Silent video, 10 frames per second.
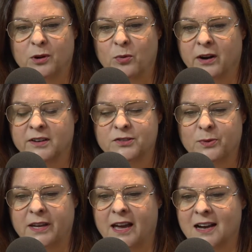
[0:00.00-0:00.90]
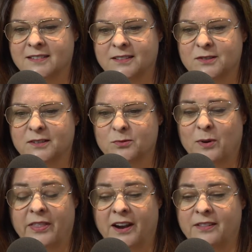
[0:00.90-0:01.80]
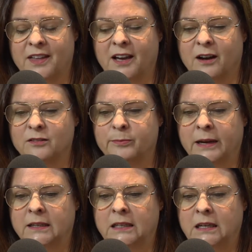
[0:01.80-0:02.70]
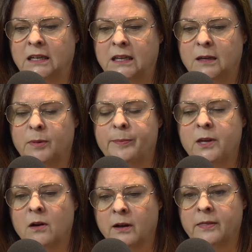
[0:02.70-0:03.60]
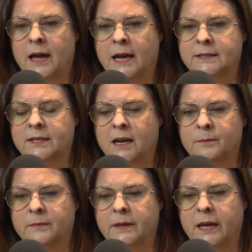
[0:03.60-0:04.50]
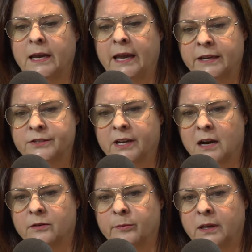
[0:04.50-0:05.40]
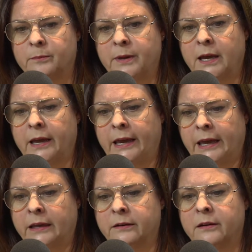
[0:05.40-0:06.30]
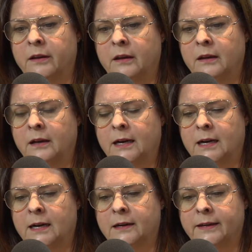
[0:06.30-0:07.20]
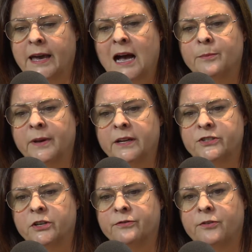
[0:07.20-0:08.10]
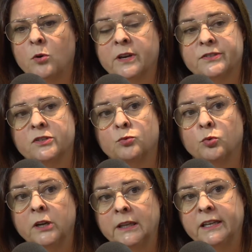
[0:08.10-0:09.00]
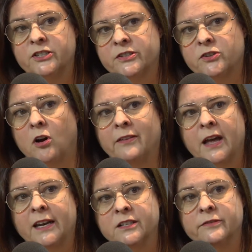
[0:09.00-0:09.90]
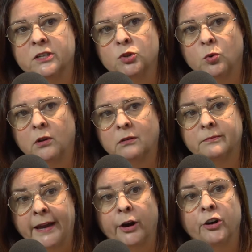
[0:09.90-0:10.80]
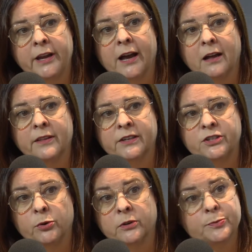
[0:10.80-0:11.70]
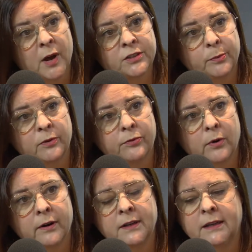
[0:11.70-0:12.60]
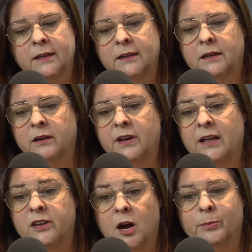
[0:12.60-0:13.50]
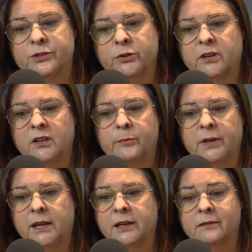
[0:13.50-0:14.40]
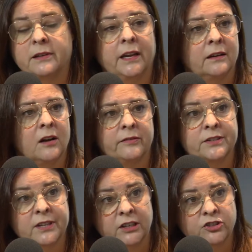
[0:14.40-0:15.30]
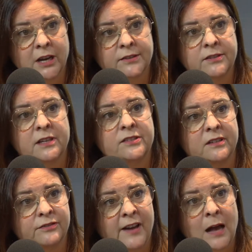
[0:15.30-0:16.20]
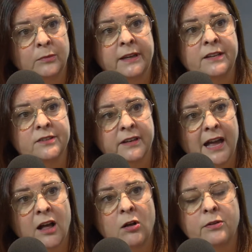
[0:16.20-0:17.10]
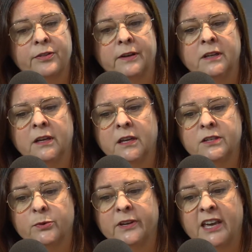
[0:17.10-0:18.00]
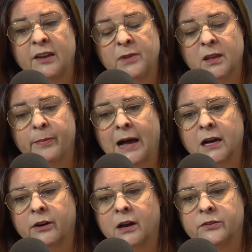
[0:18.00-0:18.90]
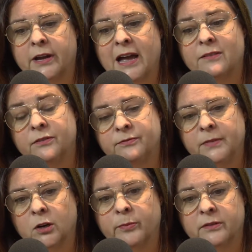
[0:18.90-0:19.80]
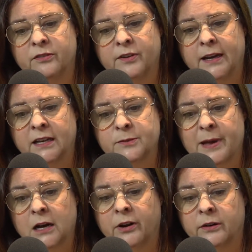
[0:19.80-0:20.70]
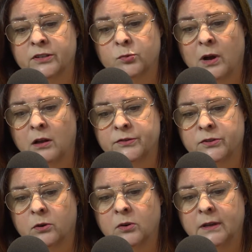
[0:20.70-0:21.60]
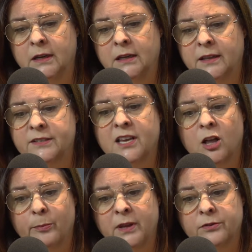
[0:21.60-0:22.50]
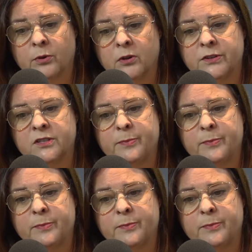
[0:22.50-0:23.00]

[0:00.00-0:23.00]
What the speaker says: Awareness Week Act is one that I think of. But beyond that, getting into government, being in cabinet, your focus is really just on that individual area that you're responsible for. Now, I've had the opportunity to be in obviously in justice and families and health, and so it gave me the background. I have a bit of a finance background as well, so that's helped me throughout this.